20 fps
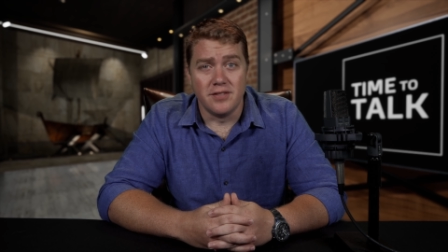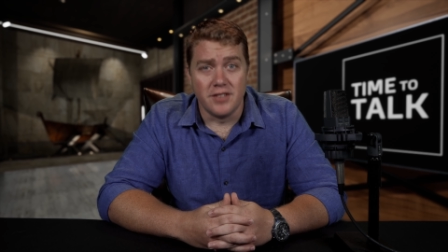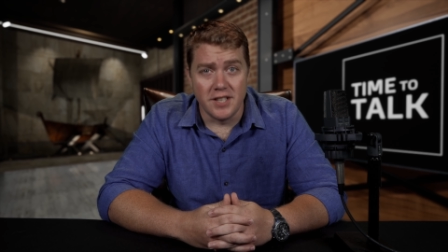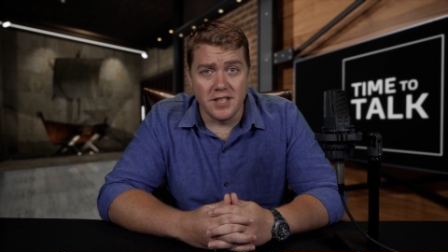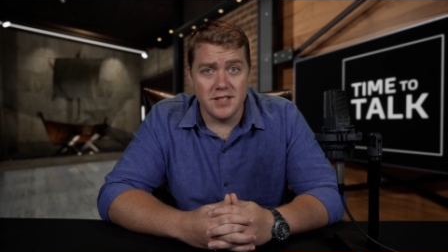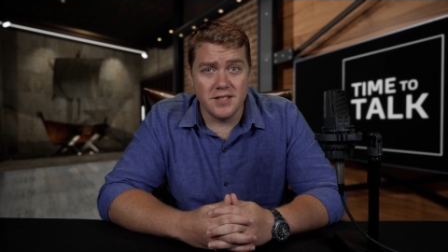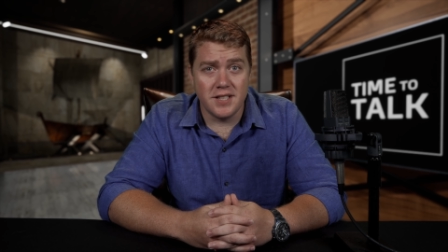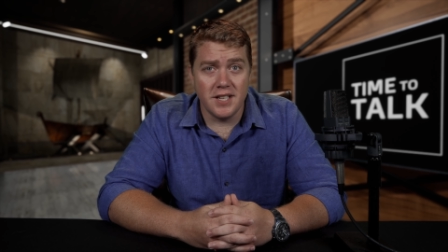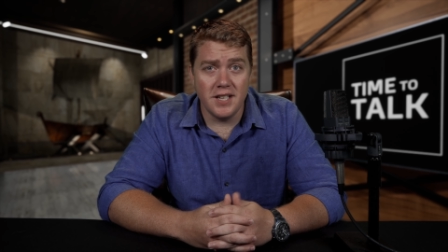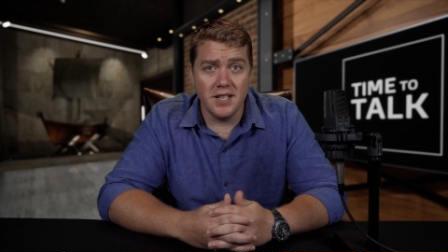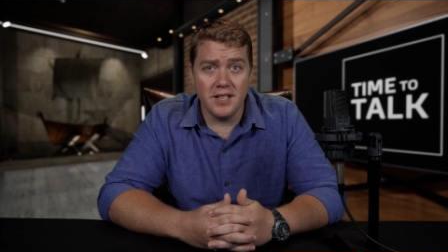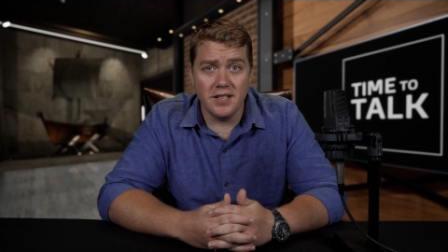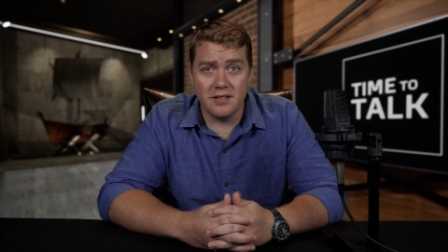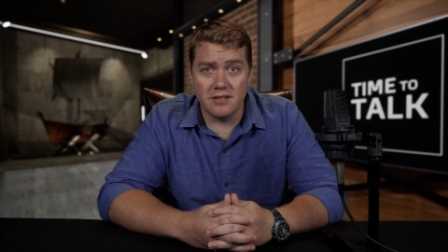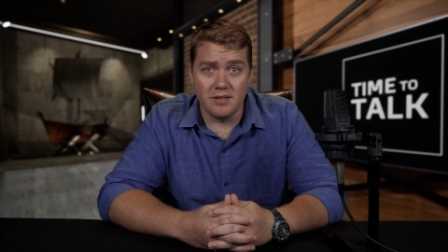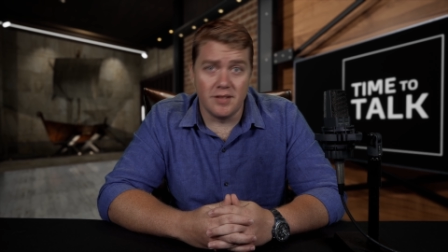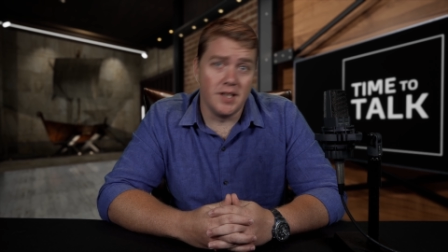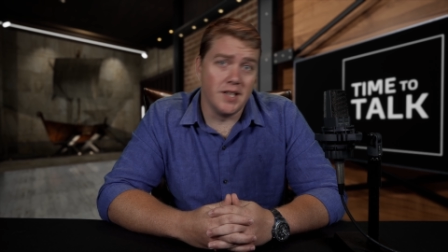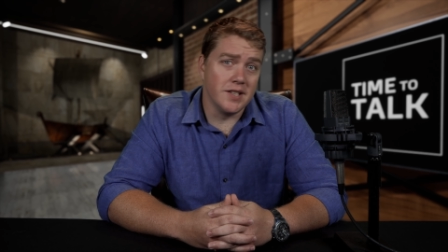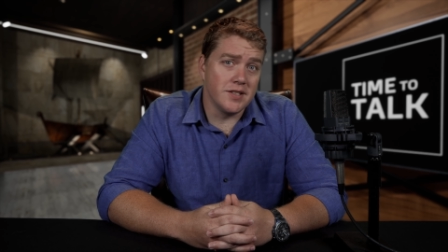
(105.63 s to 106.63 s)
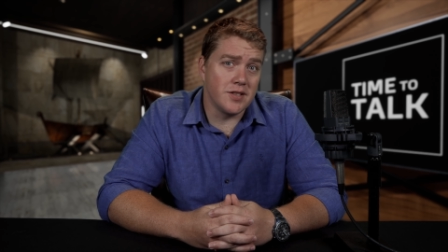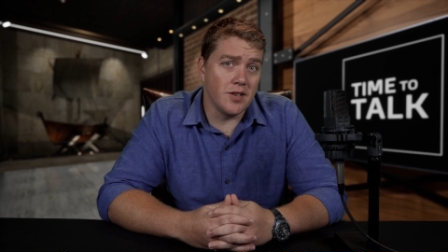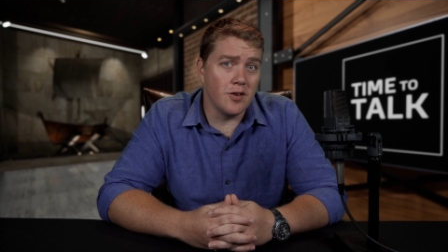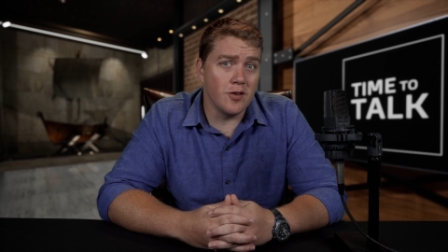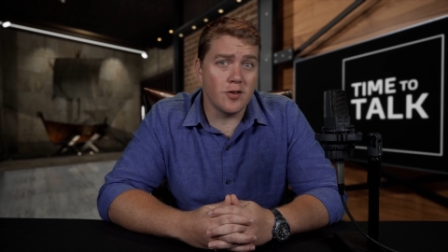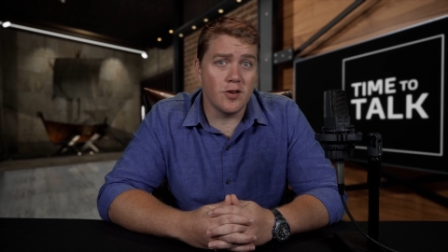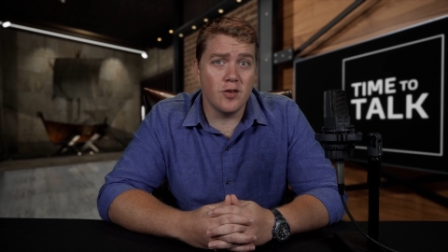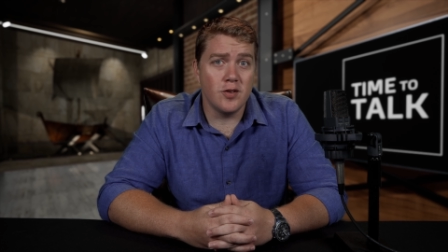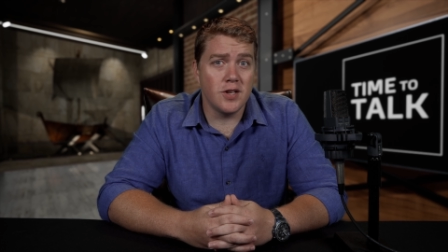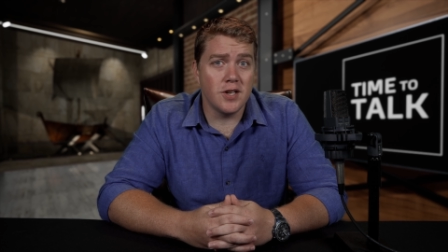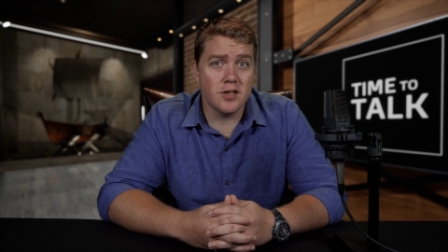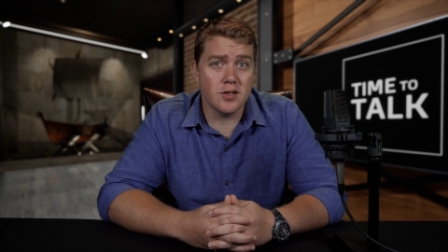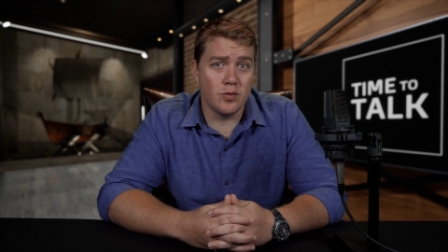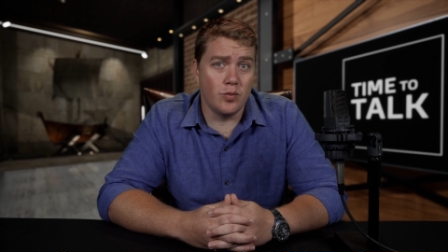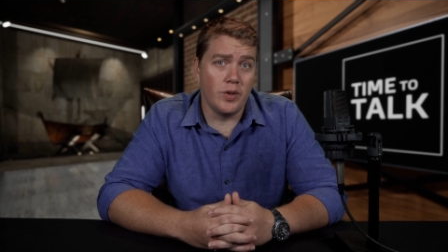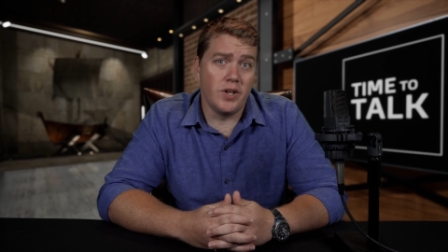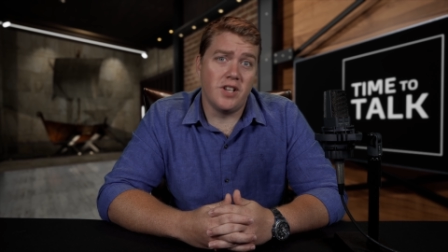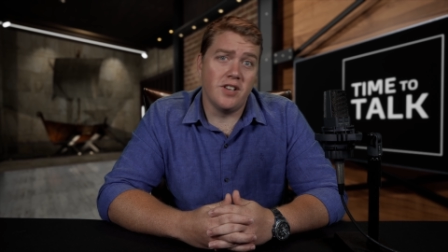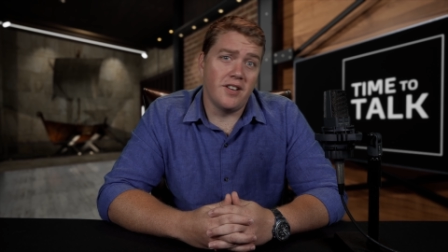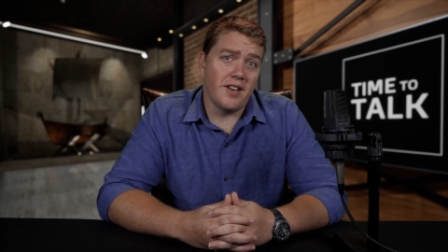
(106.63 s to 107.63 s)
if he's dead, let's all go there
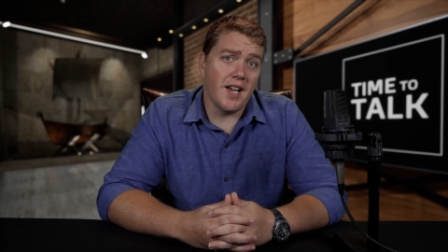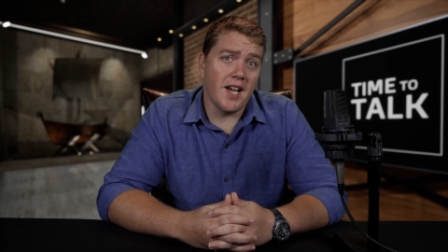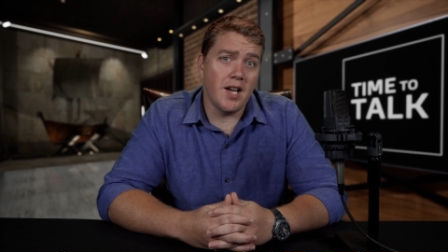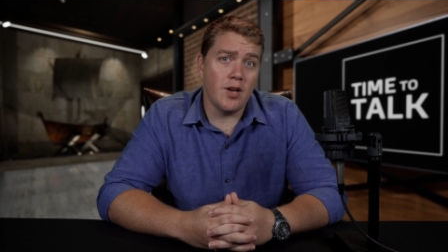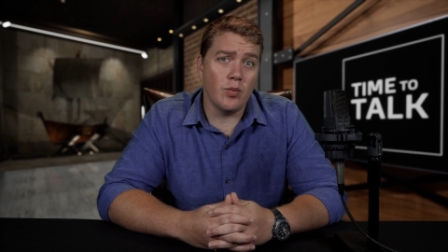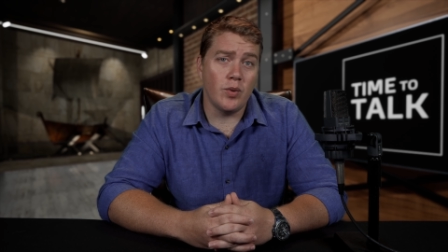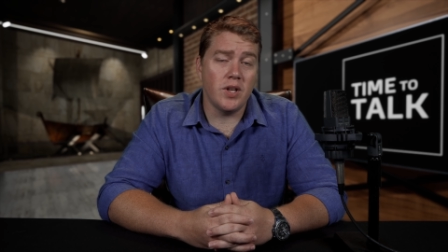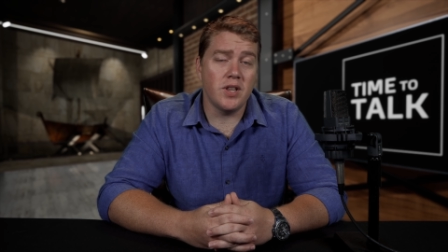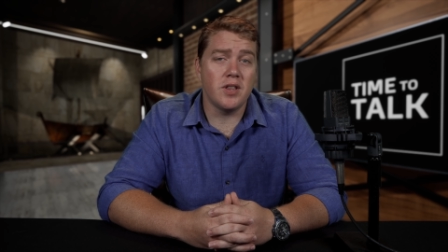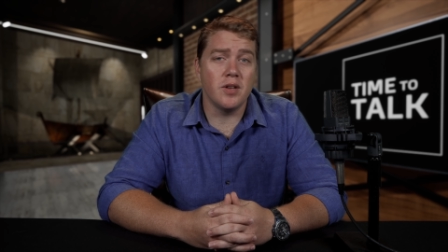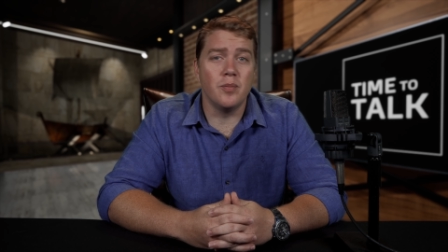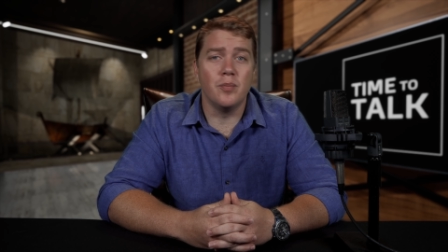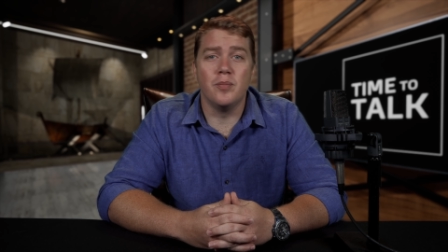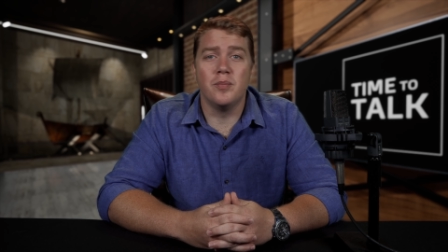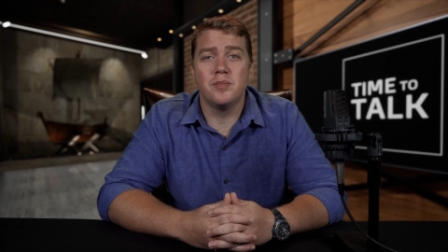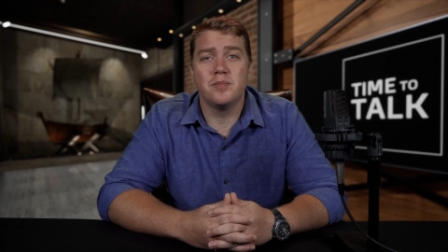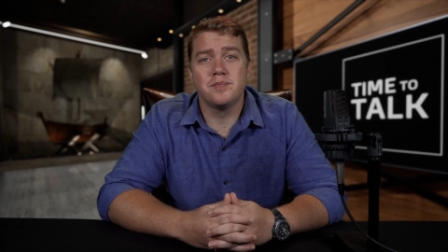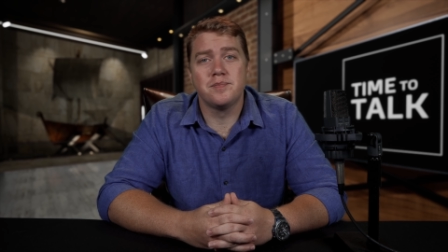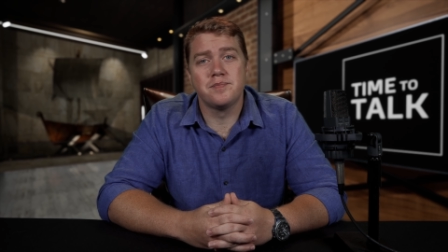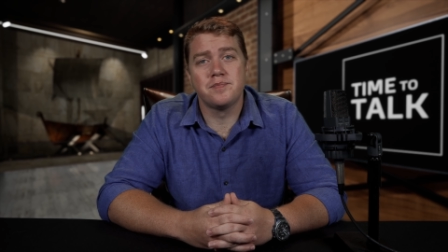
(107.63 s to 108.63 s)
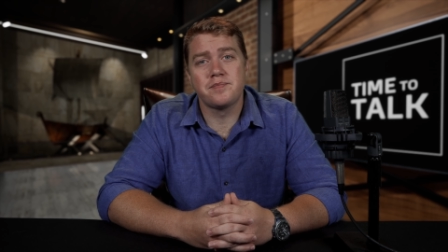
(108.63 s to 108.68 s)
so we can die with him.